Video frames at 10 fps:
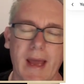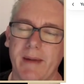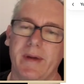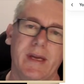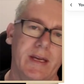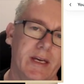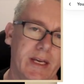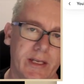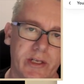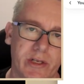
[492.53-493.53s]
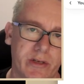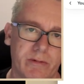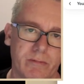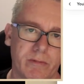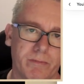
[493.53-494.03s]
Maybe
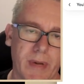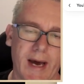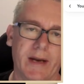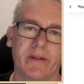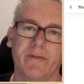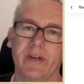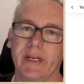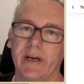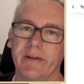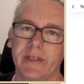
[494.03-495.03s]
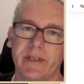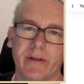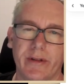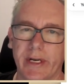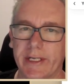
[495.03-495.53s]
each part of the
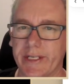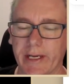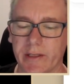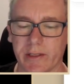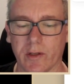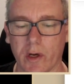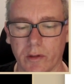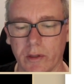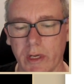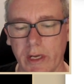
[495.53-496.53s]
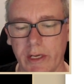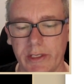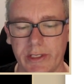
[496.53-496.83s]
video is 30 seconds long.